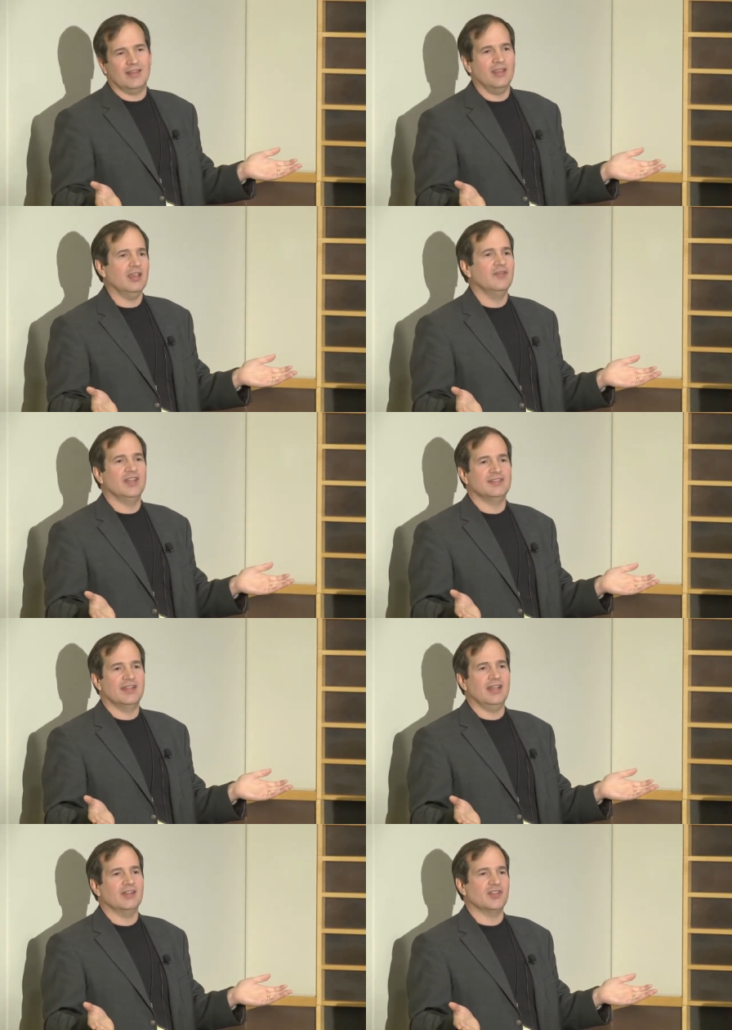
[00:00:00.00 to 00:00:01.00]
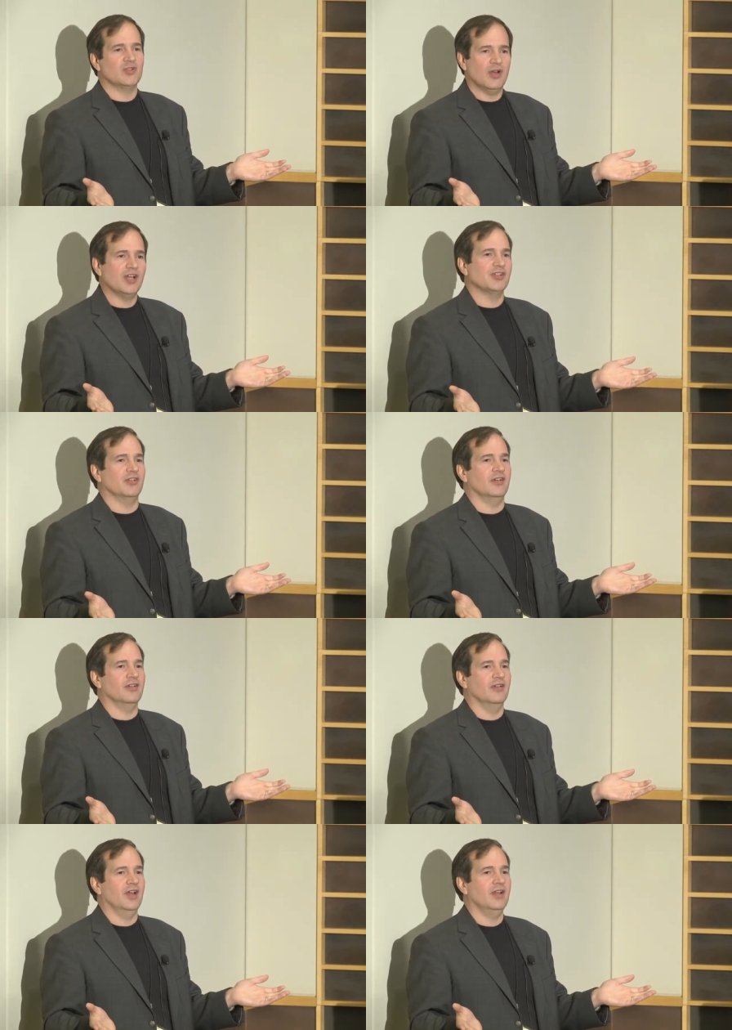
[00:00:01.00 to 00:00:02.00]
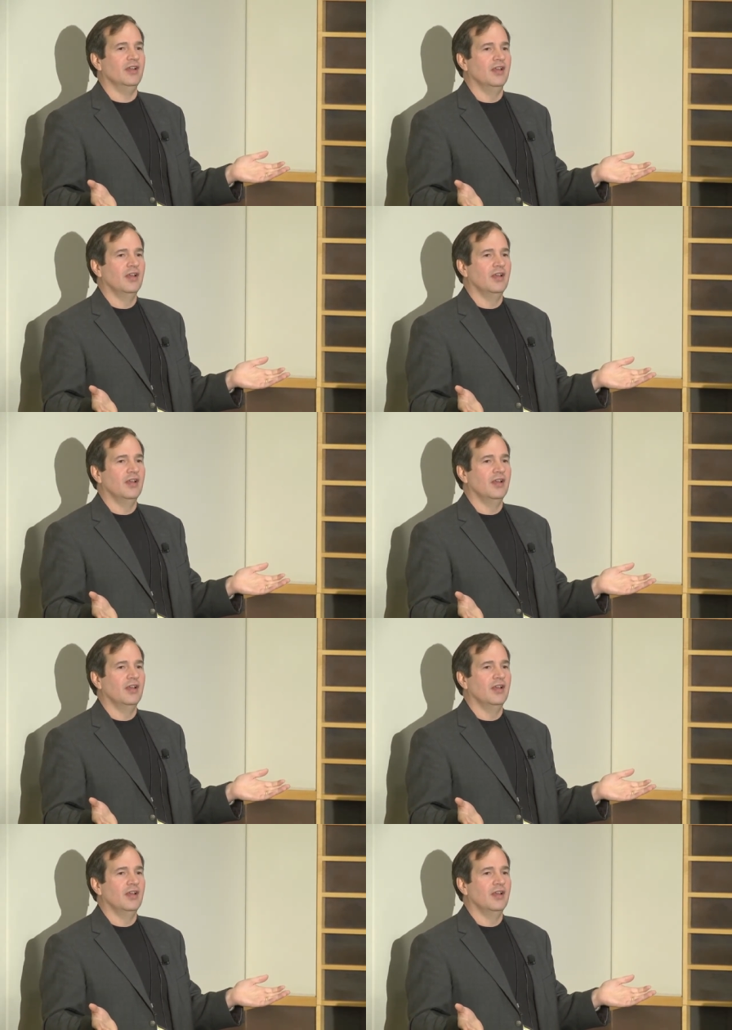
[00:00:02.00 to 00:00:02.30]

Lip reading: They think of it as a data structure, right?